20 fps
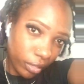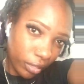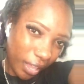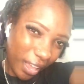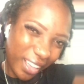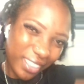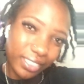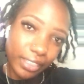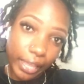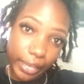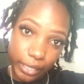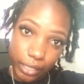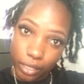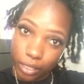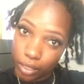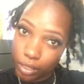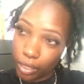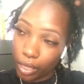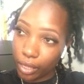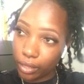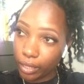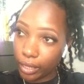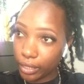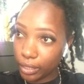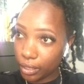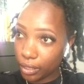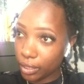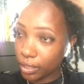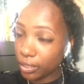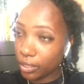I like it. I like
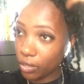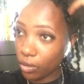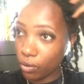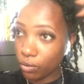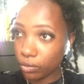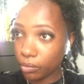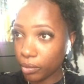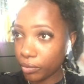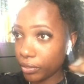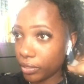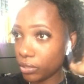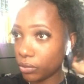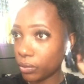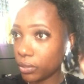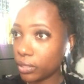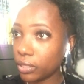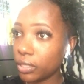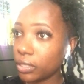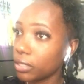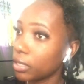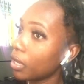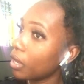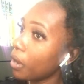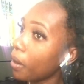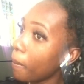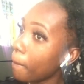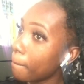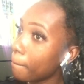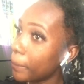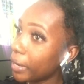it because it holds my retwist,
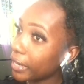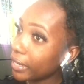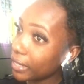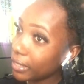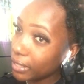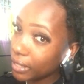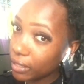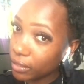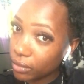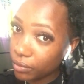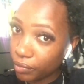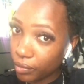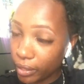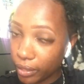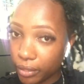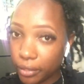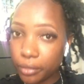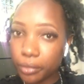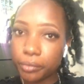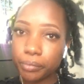but it does flake.